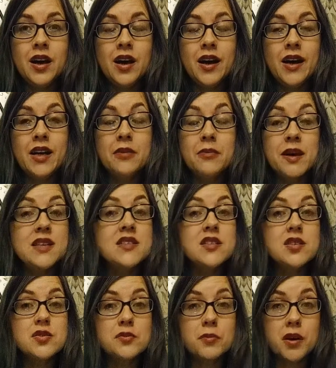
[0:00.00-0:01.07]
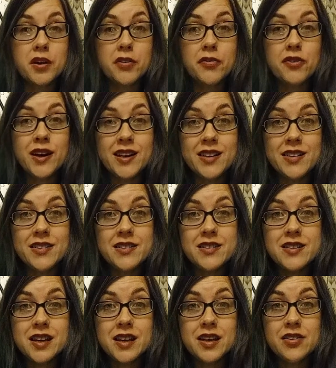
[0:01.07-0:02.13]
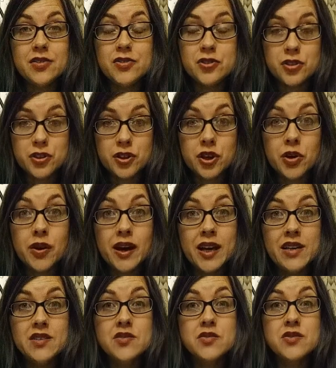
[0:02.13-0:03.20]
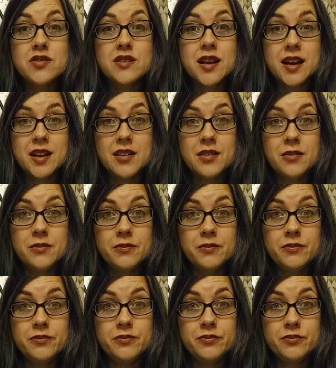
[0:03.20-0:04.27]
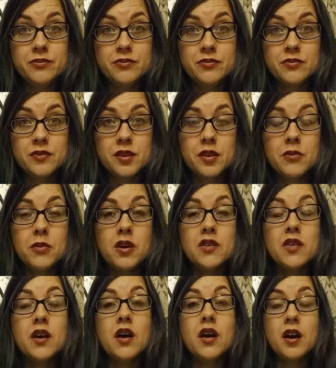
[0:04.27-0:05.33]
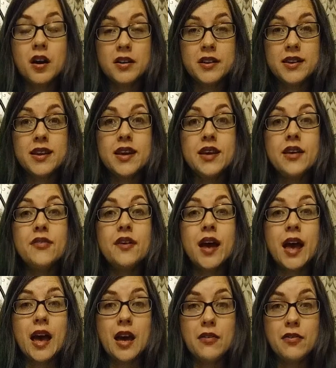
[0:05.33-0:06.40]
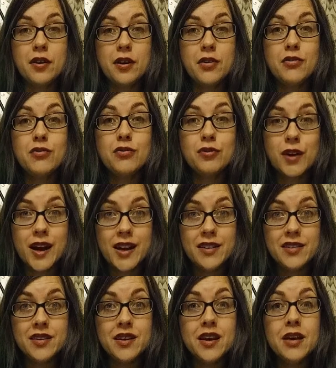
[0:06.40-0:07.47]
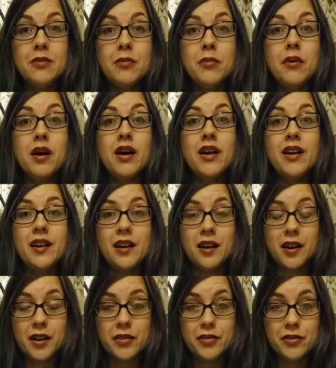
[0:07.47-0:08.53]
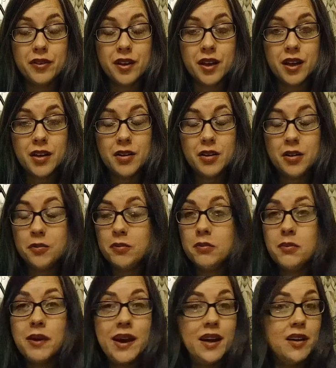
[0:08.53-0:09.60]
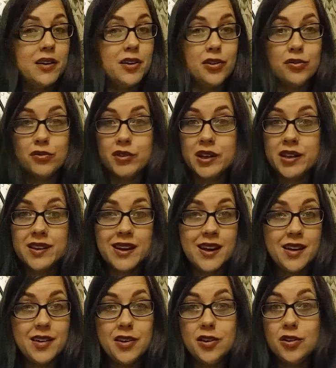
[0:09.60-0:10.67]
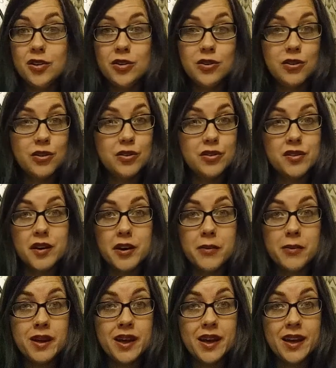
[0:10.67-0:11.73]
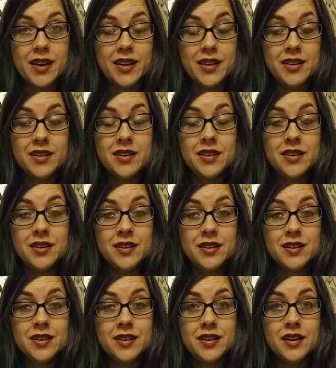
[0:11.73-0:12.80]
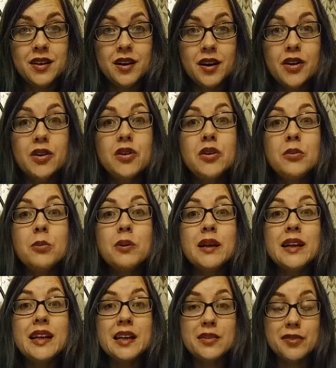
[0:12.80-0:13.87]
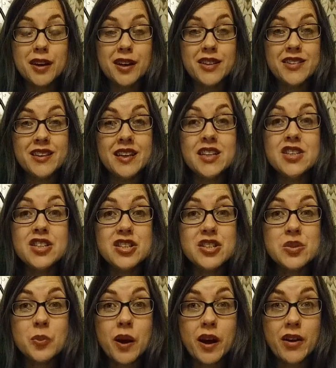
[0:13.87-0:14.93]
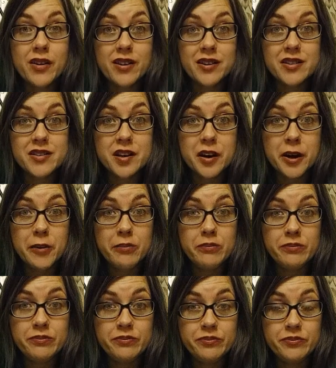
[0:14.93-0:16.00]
I had a message from her friend saying, "Do you know Hazel's dead?" The most hard thing I've ever read in my life, and may I not read that in a long, long time again. I couldn't believe it. I did actually swear at the time.